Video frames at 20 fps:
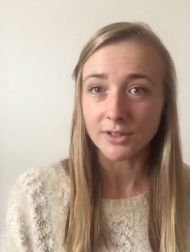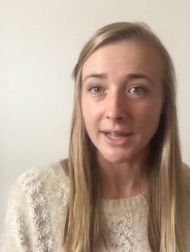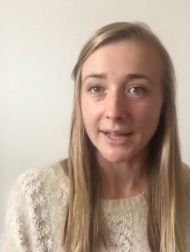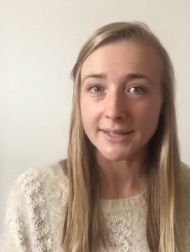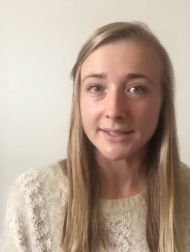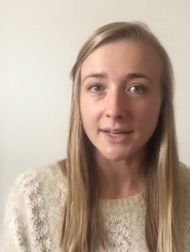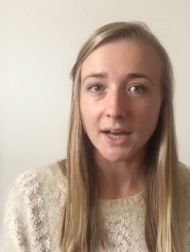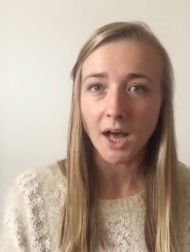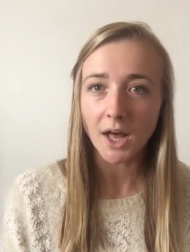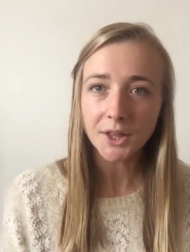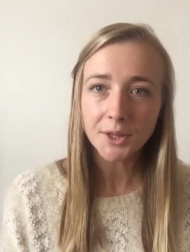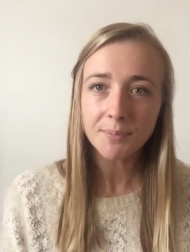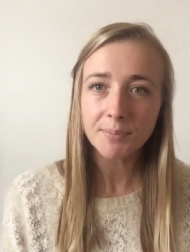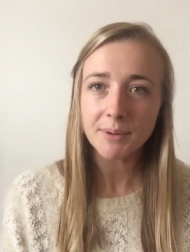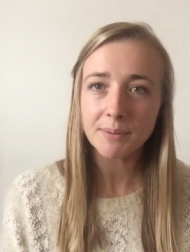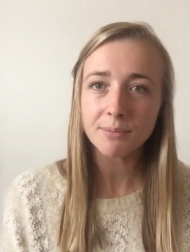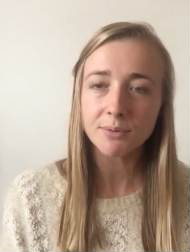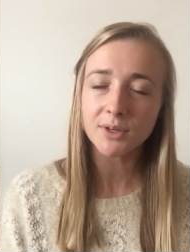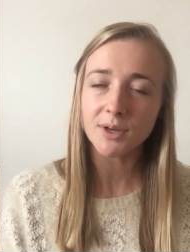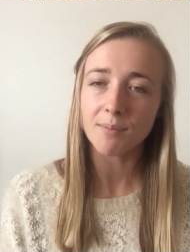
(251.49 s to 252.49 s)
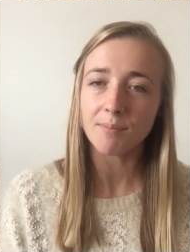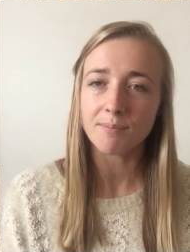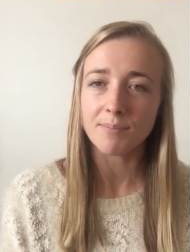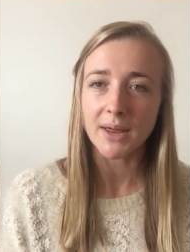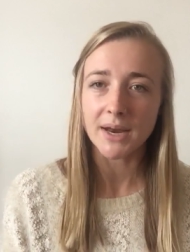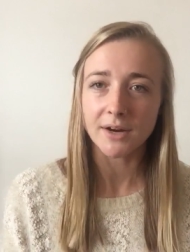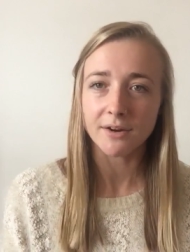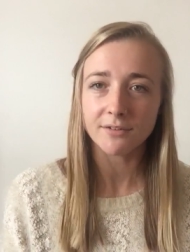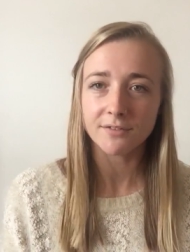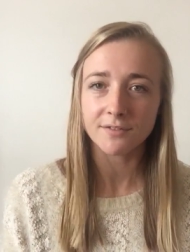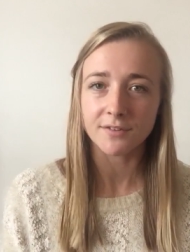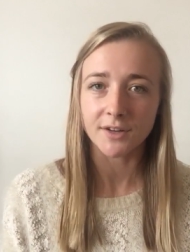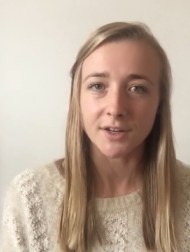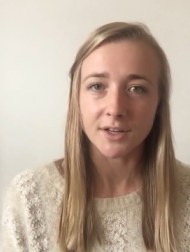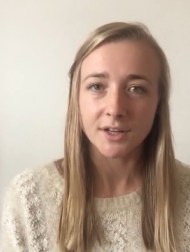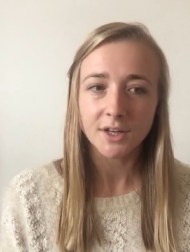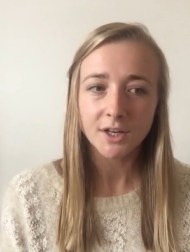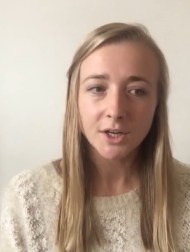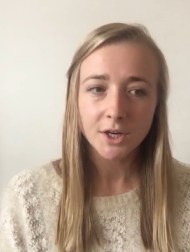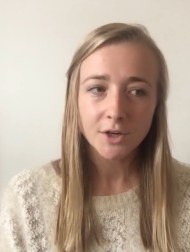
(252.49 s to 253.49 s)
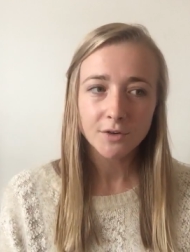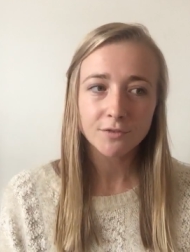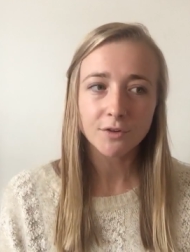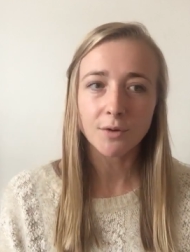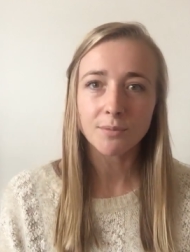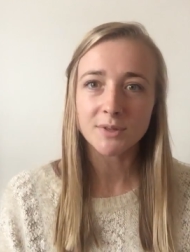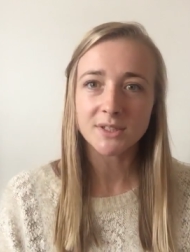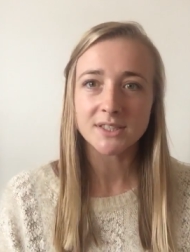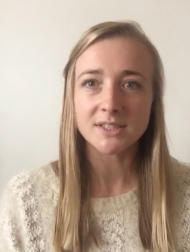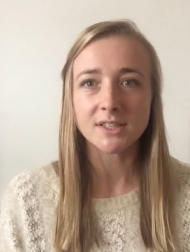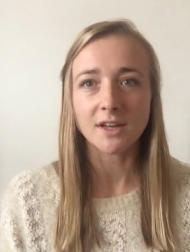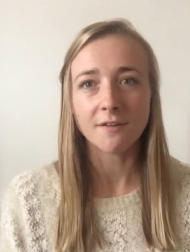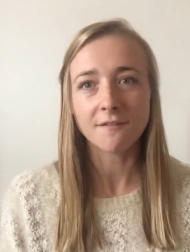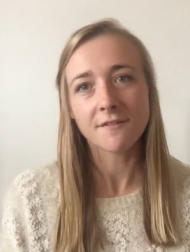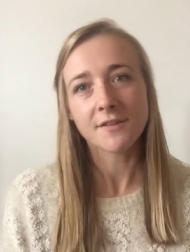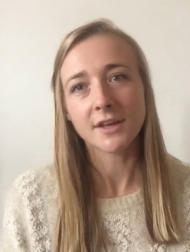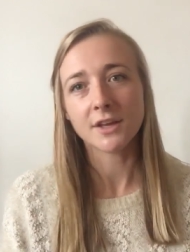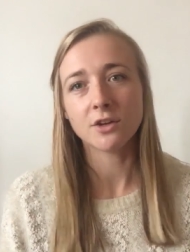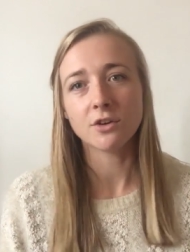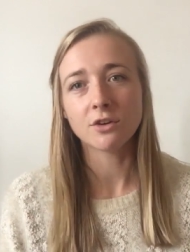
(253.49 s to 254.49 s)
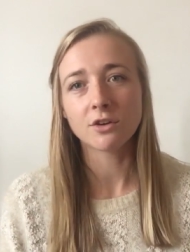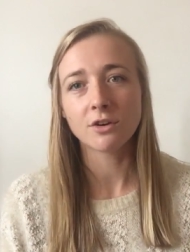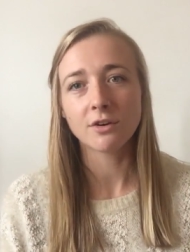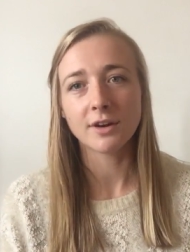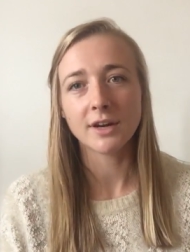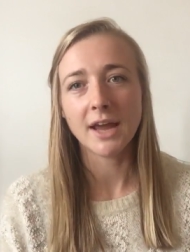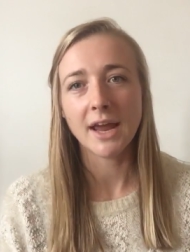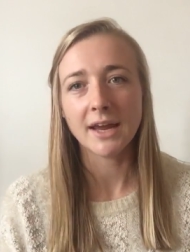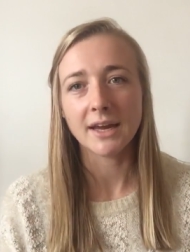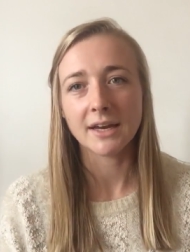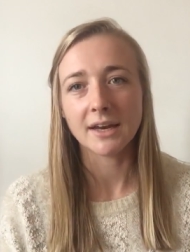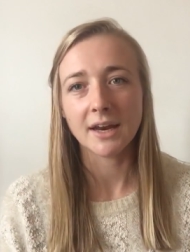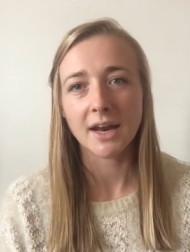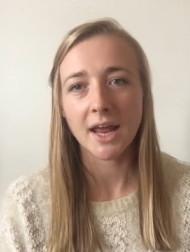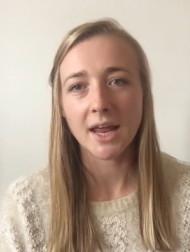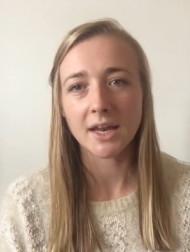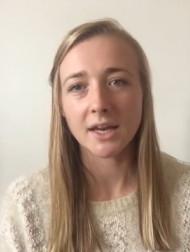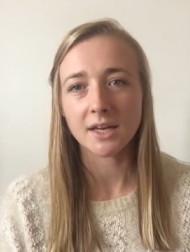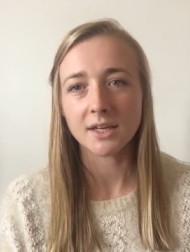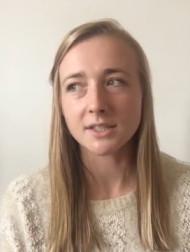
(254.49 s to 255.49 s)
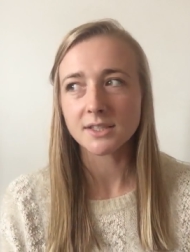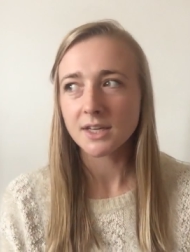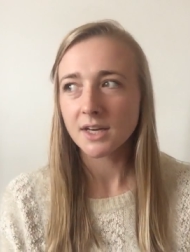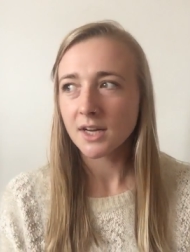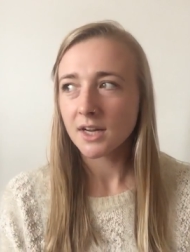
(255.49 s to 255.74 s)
Like, other people can benefit from the stuff that you create, and